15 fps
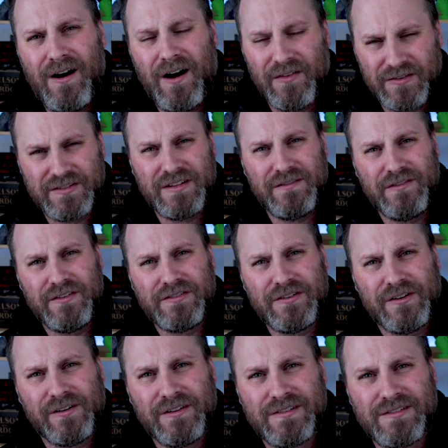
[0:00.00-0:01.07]
on the T V
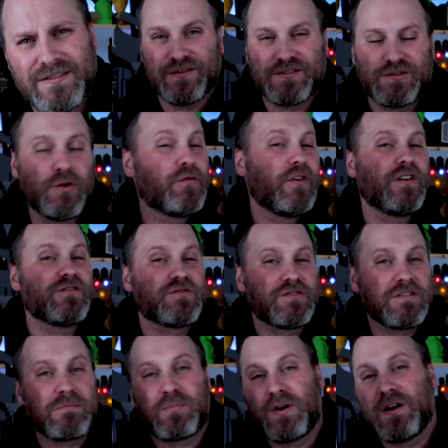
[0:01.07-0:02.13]
series. So if you're
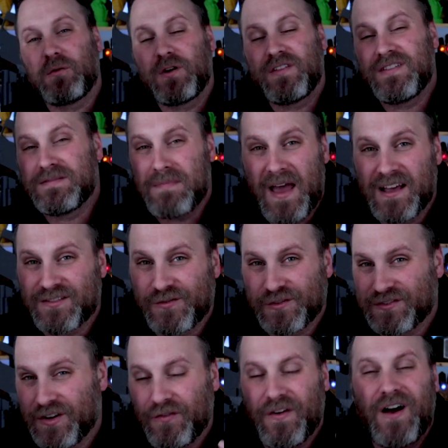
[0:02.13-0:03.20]
interested in printing one of these masks for
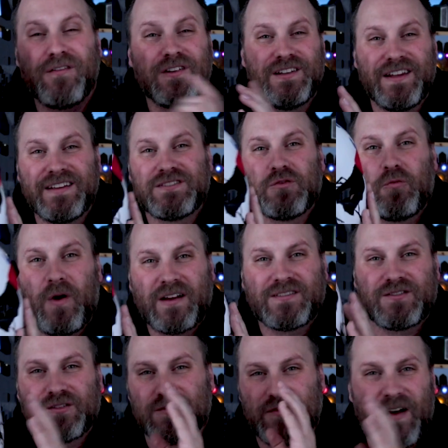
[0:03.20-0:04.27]
yourself, I'll have a link to
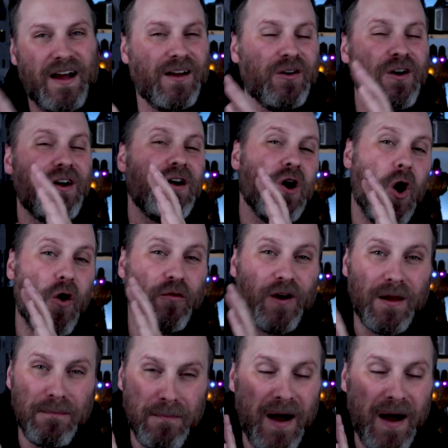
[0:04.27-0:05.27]
Wekster's file over on